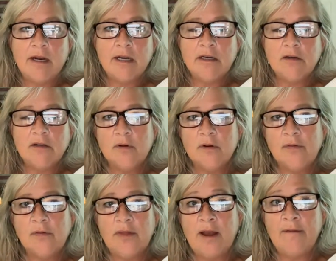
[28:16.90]
and he told
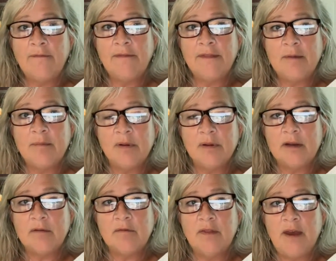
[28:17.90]
us that they
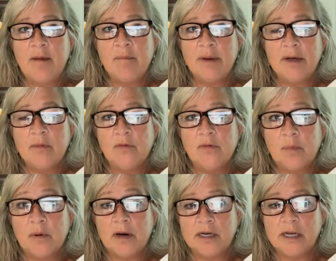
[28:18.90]
believed that Ben was
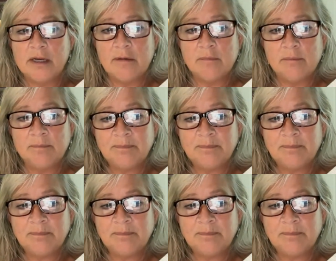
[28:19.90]
brain dead.